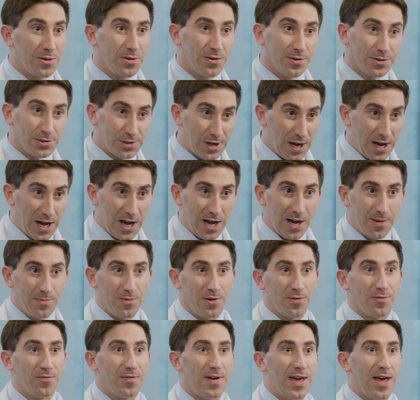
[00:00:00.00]
that's their
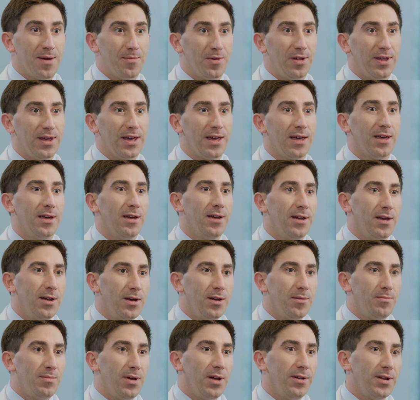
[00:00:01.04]
job, their family.
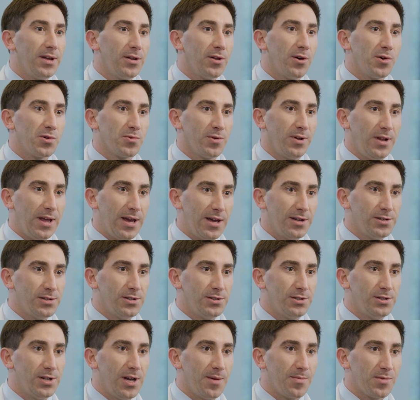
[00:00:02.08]
Building those
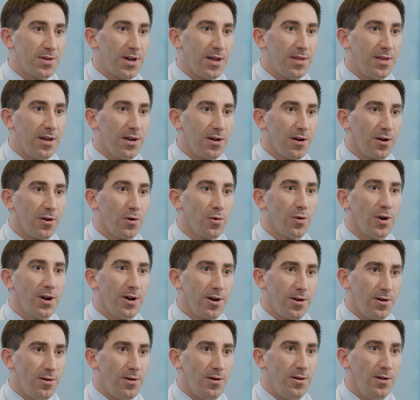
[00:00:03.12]
relationships, I think, are
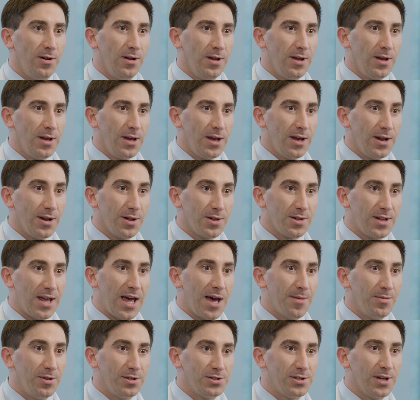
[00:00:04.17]
critical in
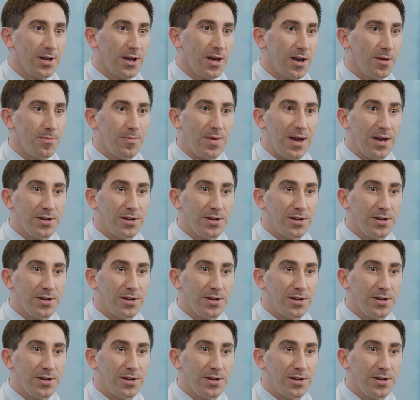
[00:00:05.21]
establishing a